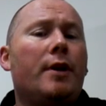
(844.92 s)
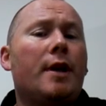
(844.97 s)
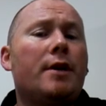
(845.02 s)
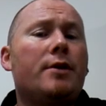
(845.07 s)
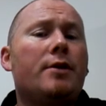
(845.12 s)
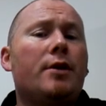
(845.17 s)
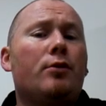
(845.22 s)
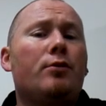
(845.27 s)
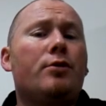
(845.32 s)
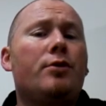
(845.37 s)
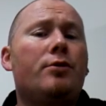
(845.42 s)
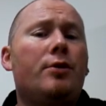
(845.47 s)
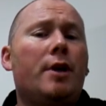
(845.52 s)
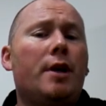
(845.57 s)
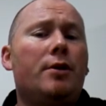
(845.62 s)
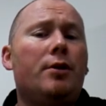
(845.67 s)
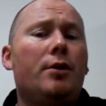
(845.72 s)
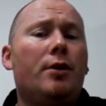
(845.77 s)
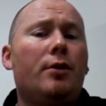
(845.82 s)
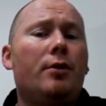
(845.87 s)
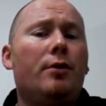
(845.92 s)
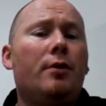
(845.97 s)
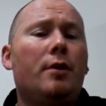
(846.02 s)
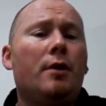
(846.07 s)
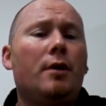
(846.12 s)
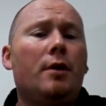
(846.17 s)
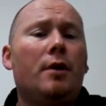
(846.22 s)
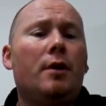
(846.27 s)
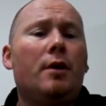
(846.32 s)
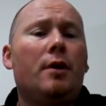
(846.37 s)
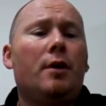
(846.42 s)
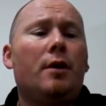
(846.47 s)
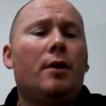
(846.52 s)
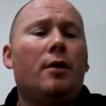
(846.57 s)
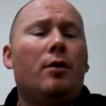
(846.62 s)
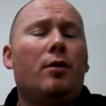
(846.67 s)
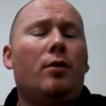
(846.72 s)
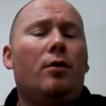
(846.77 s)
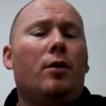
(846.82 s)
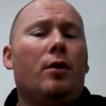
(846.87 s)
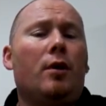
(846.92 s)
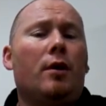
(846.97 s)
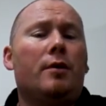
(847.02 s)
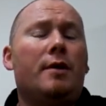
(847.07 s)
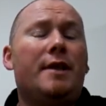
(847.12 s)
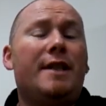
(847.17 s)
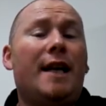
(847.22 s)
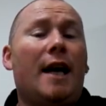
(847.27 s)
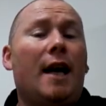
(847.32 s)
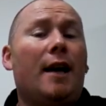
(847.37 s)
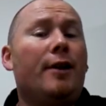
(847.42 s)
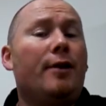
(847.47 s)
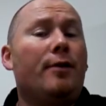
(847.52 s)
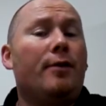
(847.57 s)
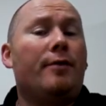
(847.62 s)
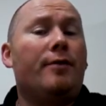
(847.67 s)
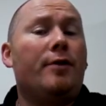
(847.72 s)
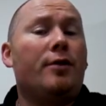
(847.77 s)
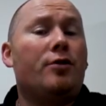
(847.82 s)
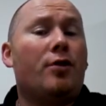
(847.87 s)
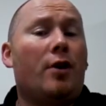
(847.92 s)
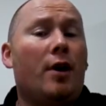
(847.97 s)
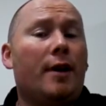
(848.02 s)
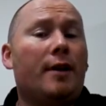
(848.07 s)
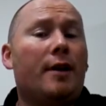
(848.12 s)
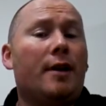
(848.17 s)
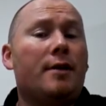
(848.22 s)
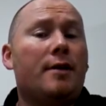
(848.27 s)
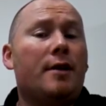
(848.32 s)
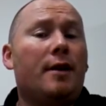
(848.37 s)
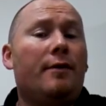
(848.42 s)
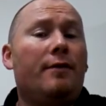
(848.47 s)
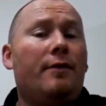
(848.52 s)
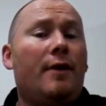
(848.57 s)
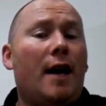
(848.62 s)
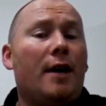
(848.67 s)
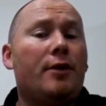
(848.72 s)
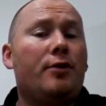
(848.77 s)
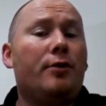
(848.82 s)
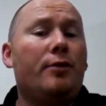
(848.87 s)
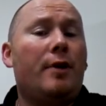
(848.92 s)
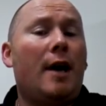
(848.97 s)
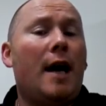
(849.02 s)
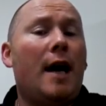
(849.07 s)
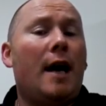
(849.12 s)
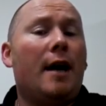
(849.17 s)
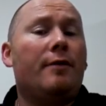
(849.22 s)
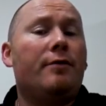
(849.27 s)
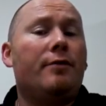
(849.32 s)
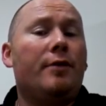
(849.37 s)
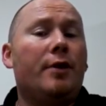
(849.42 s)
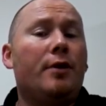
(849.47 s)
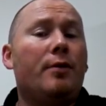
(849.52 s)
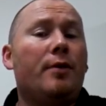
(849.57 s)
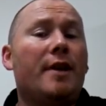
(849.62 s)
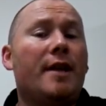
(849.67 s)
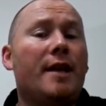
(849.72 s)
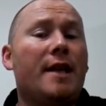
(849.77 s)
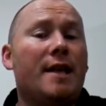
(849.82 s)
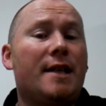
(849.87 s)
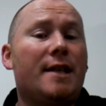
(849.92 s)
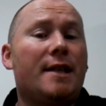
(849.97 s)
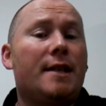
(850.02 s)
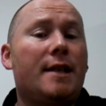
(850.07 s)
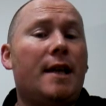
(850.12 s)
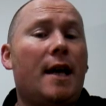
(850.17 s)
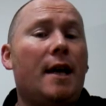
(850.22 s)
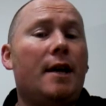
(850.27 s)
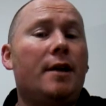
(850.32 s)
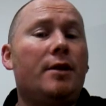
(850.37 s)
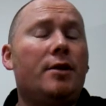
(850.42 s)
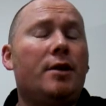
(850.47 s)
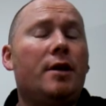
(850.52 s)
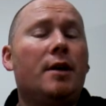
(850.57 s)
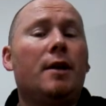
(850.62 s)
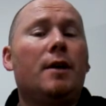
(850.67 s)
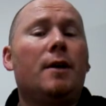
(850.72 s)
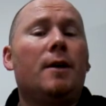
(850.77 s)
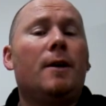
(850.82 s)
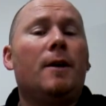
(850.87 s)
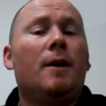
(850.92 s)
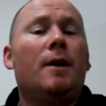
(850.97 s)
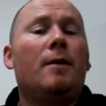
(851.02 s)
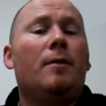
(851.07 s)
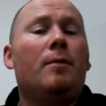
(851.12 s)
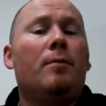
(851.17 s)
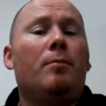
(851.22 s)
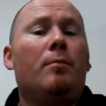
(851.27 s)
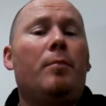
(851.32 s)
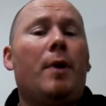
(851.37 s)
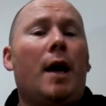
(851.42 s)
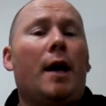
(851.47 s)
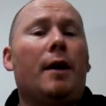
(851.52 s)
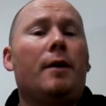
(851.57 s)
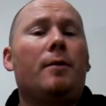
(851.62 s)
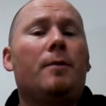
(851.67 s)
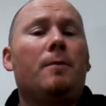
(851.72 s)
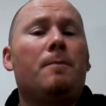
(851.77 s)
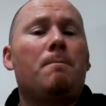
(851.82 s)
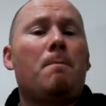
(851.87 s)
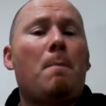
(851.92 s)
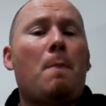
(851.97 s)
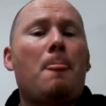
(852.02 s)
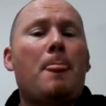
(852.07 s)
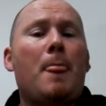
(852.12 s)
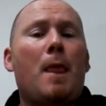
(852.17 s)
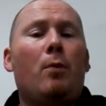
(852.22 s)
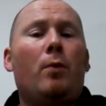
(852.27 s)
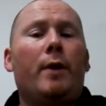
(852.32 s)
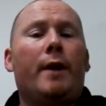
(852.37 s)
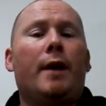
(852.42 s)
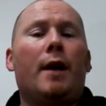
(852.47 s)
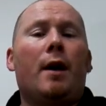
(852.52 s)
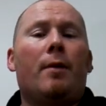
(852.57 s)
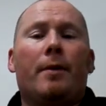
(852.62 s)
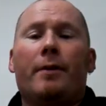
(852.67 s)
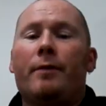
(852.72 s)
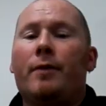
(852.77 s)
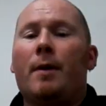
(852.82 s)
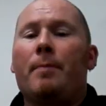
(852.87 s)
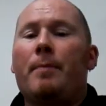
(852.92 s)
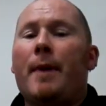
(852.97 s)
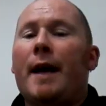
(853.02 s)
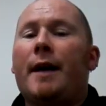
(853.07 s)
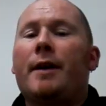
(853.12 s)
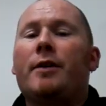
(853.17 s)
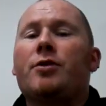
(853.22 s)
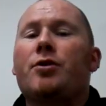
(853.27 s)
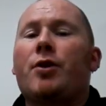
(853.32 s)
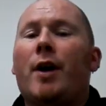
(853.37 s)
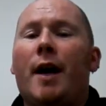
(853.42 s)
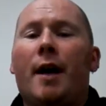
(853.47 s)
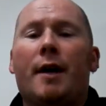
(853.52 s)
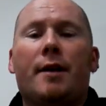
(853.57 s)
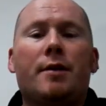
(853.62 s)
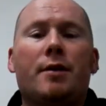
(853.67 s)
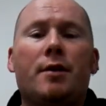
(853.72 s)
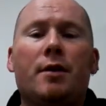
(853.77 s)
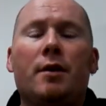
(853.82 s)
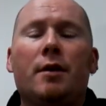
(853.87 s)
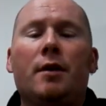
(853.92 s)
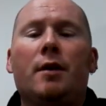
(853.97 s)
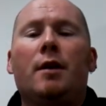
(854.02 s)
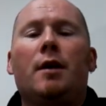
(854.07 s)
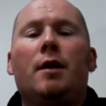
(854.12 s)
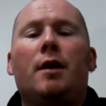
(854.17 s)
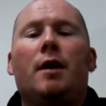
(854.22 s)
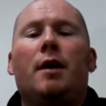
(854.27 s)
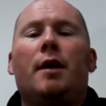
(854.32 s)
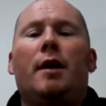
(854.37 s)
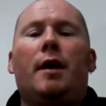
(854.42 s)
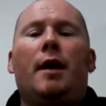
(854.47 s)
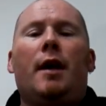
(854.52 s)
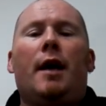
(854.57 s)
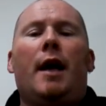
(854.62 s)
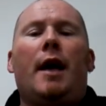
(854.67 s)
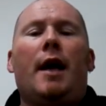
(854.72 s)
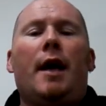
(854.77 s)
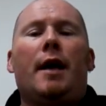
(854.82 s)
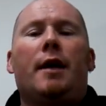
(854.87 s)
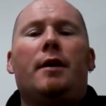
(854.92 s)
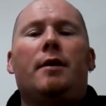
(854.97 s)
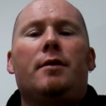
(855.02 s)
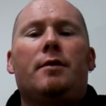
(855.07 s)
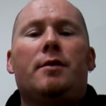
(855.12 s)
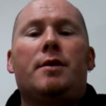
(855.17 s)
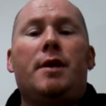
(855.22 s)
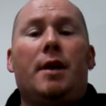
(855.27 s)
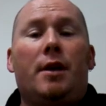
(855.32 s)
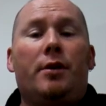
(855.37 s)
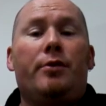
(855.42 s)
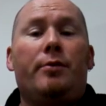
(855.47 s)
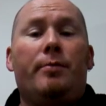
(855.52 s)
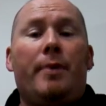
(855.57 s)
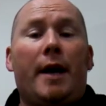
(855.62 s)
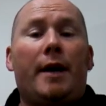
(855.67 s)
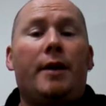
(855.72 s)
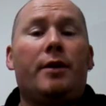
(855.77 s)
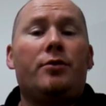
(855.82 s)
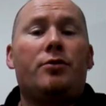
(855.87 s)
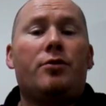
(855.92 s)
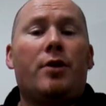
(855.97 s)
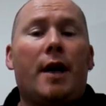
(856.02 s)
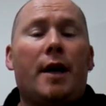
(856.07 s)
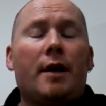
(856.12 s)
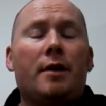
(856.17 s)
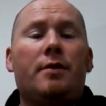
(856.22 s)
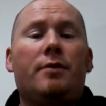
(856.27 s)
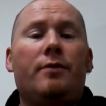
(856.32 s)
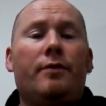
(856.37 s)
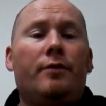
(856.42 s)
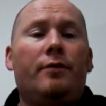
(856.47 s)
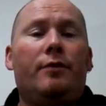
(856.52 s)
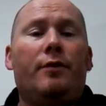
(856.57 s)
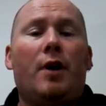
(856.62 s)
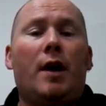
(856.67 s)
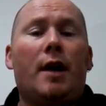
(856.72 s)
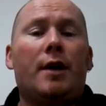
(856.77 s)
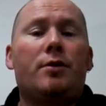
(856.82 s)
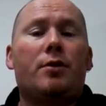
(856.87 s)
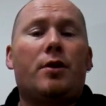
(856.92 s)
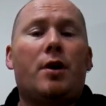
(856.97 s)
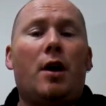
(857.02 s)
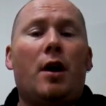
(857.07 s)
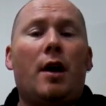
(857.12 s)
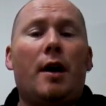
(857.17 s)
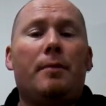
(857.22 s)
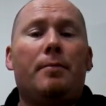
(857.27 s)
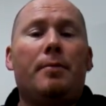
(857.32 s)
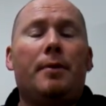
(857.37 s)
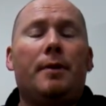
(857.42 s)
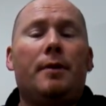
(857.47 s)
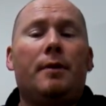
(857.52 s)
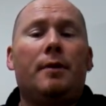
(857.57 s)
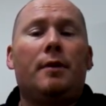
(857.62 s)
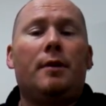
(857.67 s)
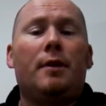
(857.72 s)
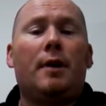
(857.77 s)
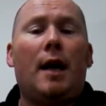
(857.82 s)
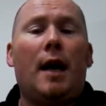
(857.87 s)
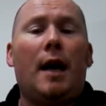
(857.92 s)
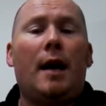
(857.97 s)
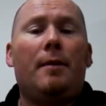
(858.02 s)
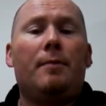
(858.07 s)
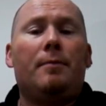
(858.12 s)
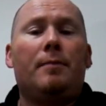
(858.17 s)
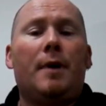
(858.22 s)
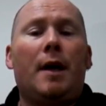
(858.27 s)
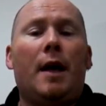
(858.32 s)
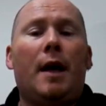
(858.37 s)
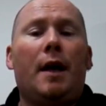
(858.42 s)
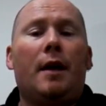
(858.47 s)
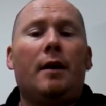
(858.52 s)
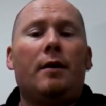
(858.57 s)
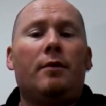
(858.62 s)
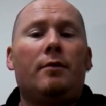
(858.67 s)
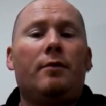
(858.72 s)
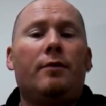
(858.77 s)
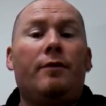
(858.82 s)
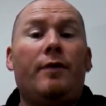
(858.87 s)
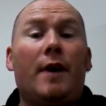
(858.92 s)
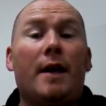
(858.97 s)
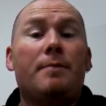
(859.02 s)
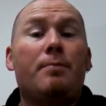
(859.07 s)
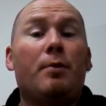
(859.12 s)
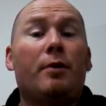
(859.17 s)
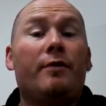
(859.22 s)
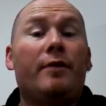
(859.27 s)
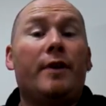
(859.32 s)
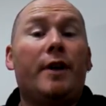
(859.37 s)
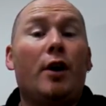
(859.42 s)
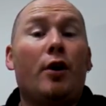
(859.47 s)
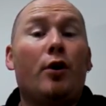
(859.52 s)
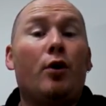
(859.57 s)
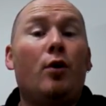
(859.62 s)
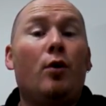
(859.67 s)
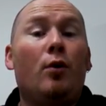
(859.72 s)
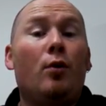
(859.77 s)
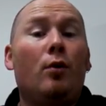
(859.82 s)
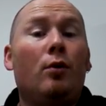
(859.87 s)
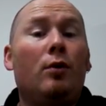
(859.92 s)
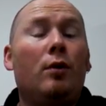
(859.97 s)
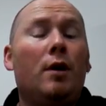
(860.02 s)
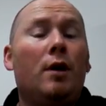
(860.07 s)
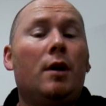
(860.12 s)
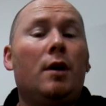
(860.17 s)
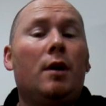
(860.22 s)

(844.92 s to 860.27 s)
things that will stretch you, or tell you if you're trying things that are far too hard for you at this stage, but we can help you find backing tracks and send you backing tracks via Skype and Facebook video call.